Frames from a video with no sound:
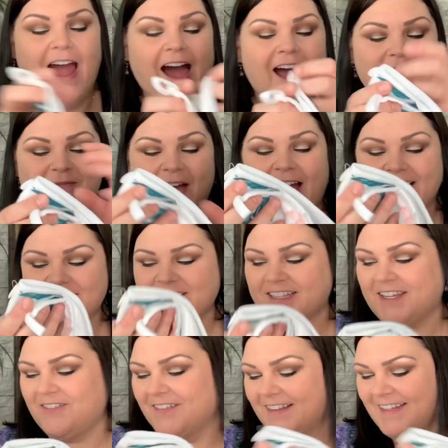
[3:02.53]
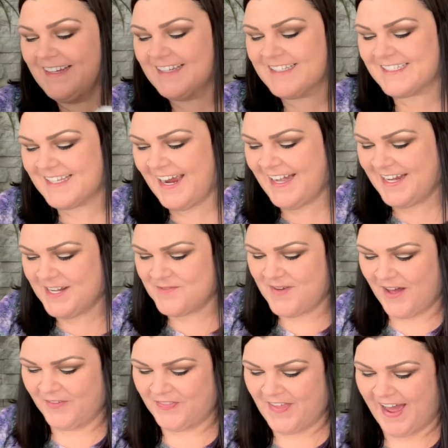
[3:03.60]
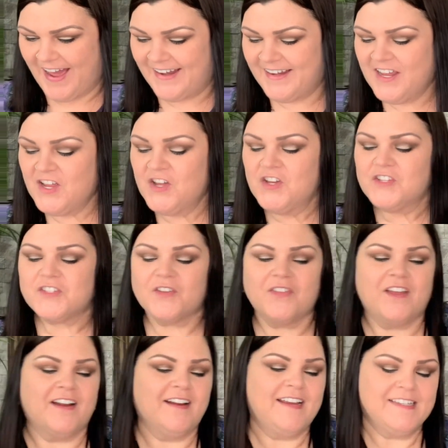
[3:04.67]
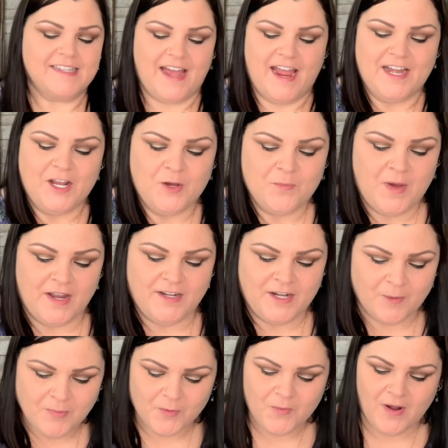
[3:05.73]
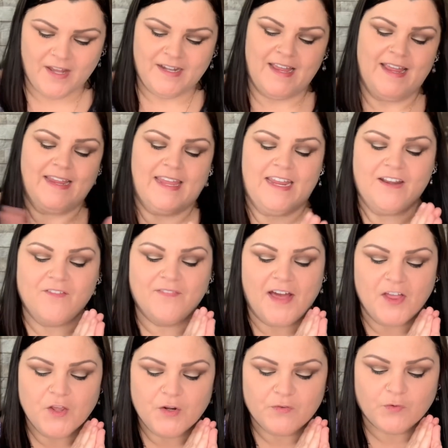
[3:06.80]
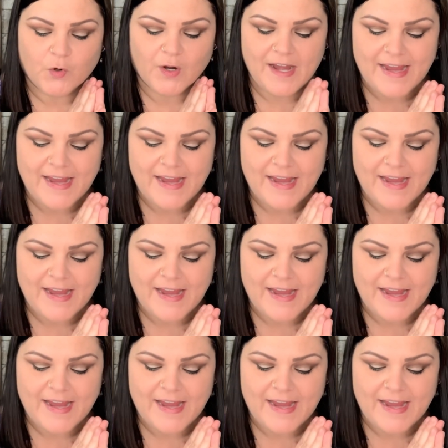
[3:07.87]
I'm actually really excited about that. So there is item number one, again, valued for